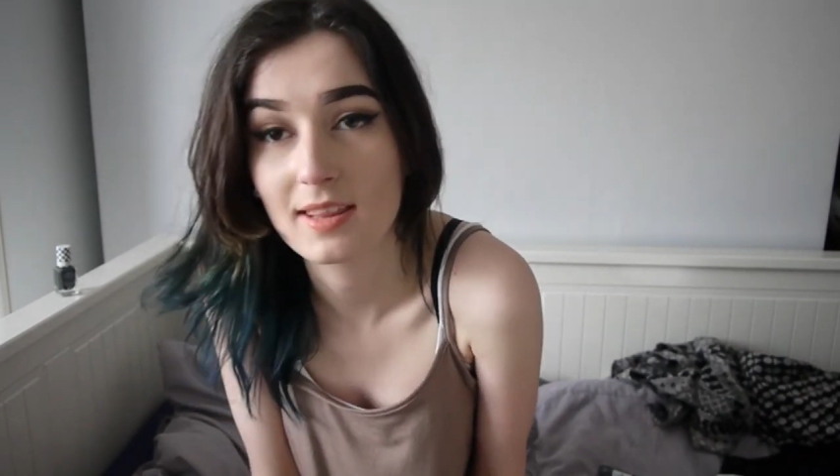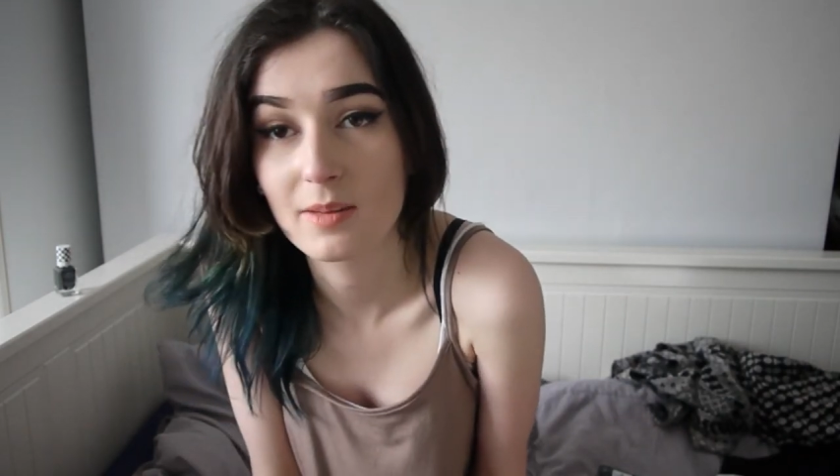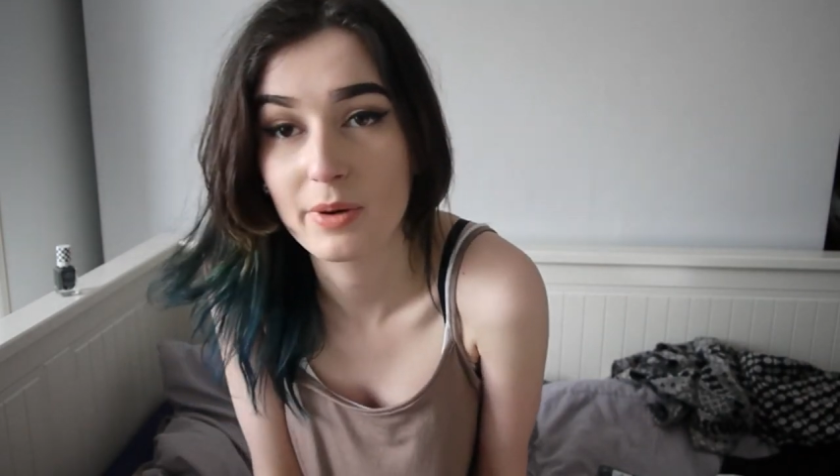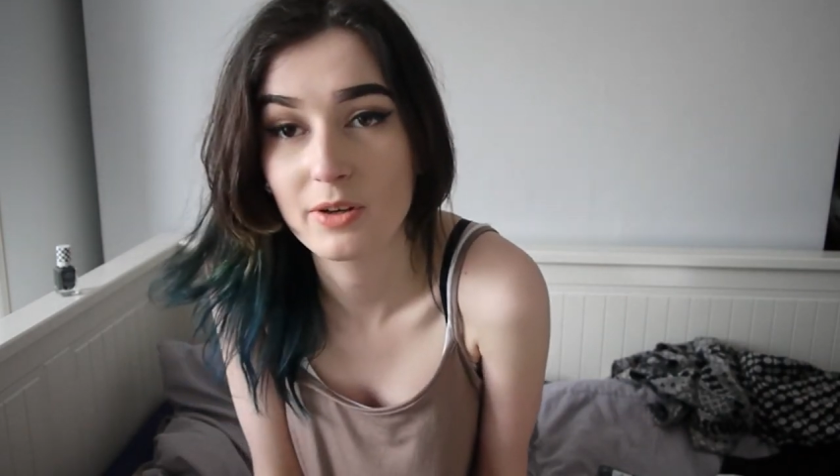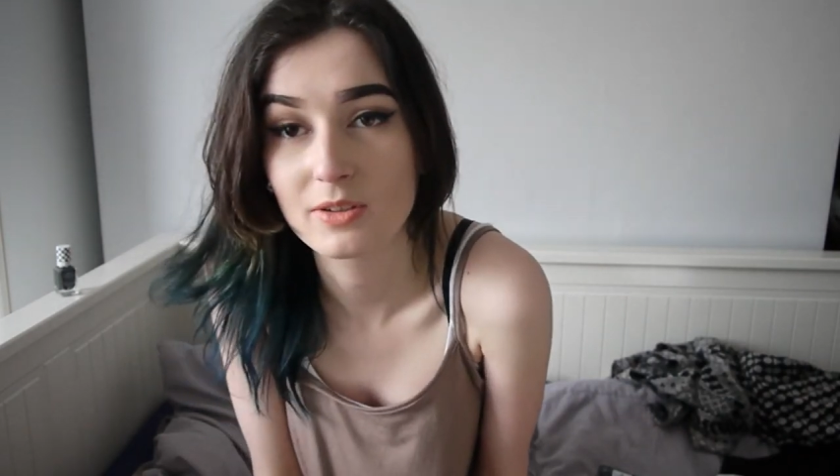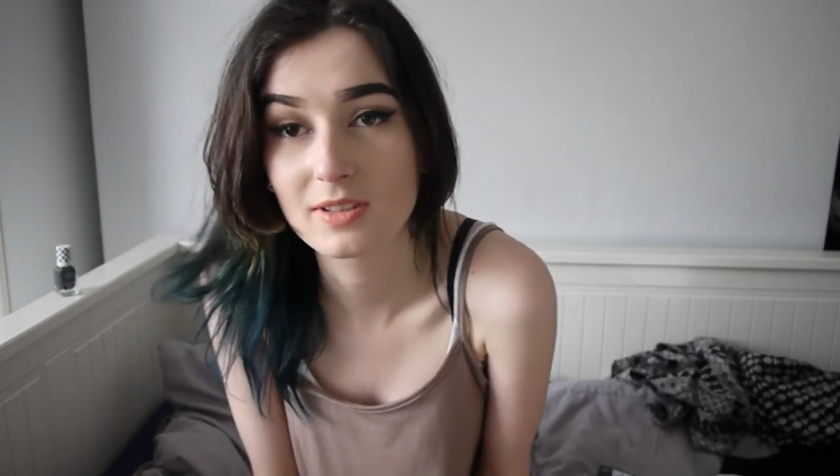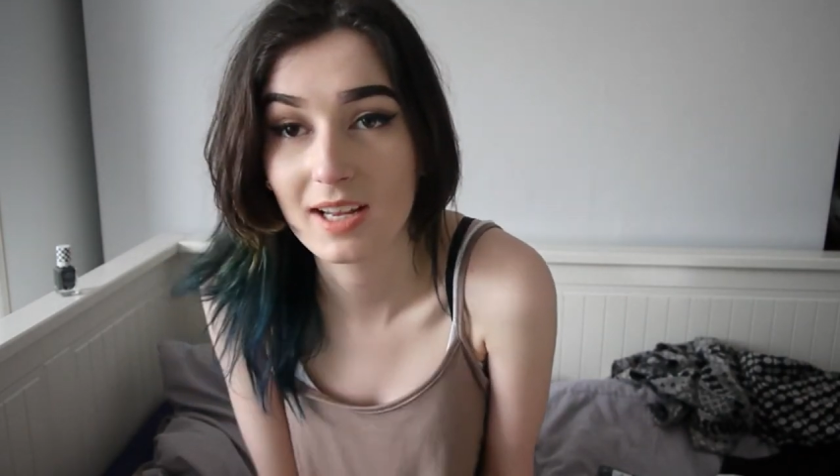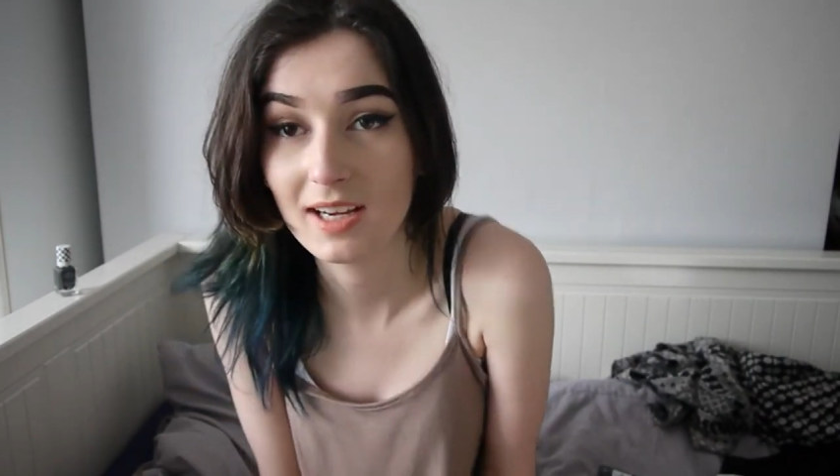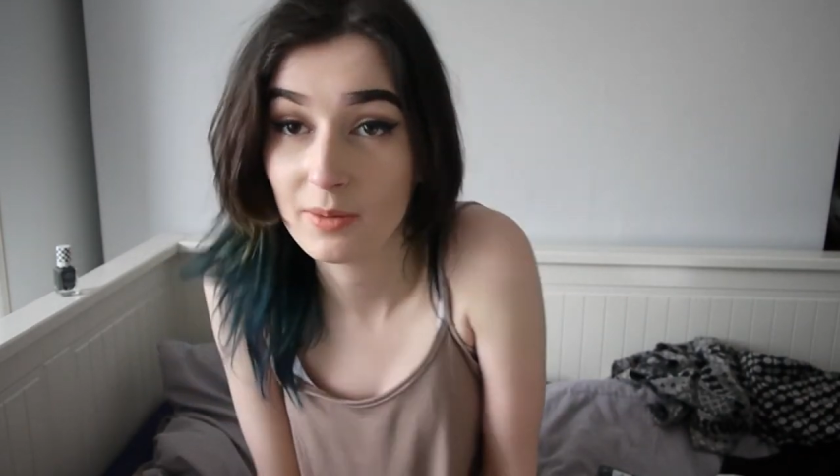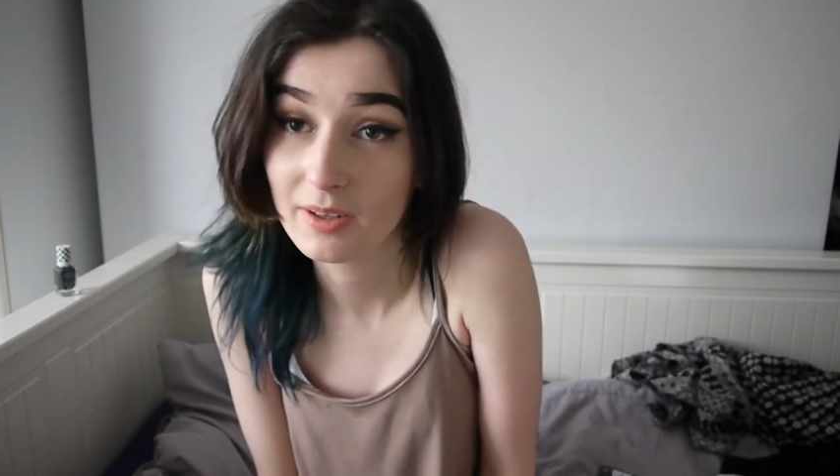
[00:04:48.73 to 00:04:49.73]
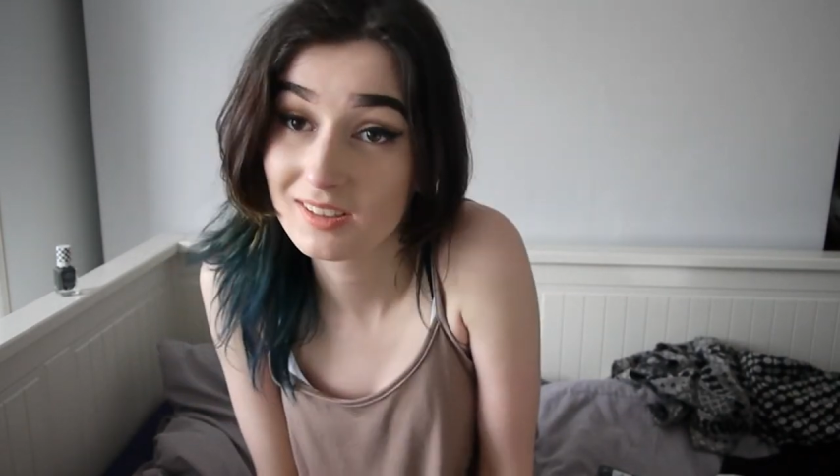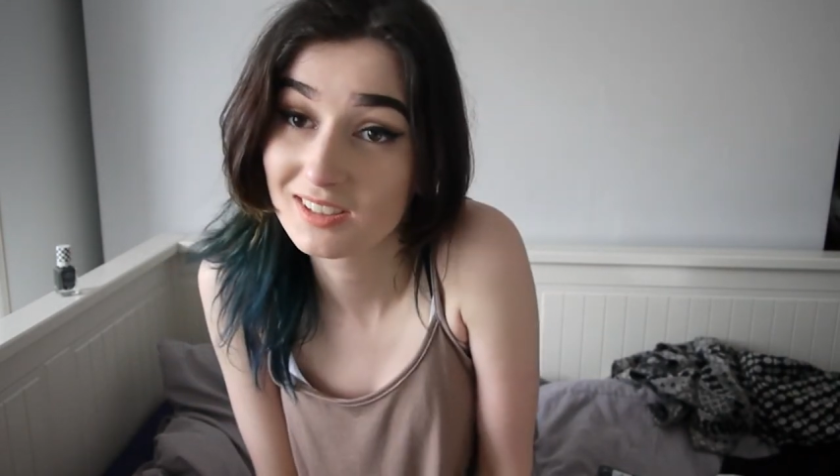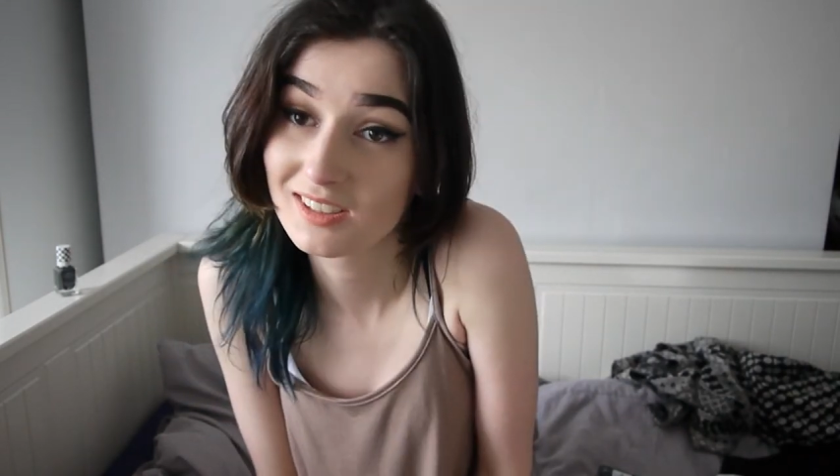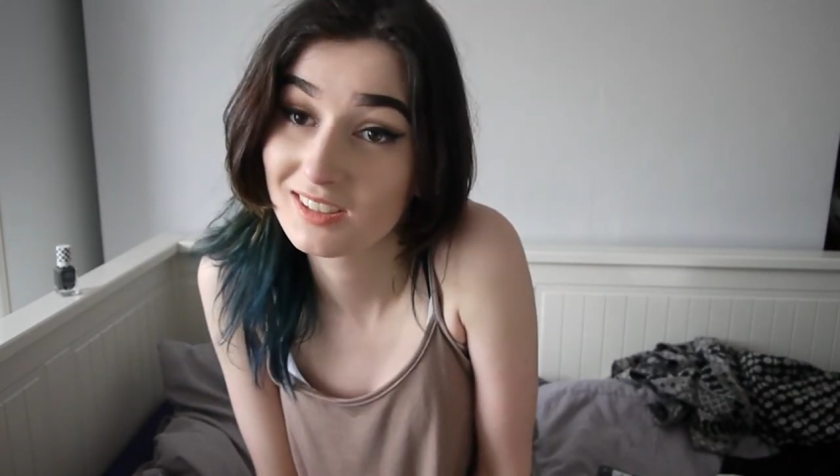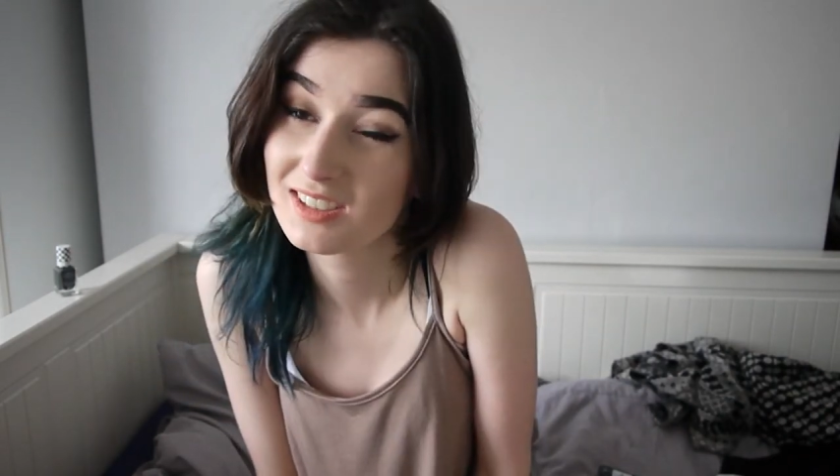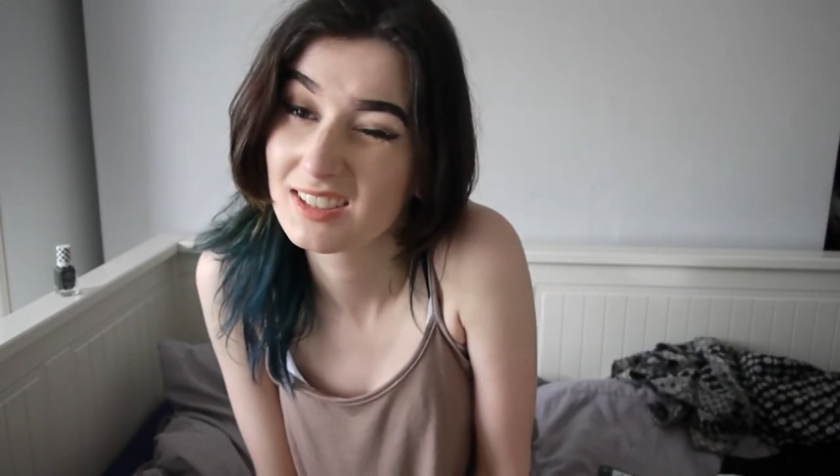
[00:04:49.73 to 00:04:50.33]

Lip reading: in the post anyway, so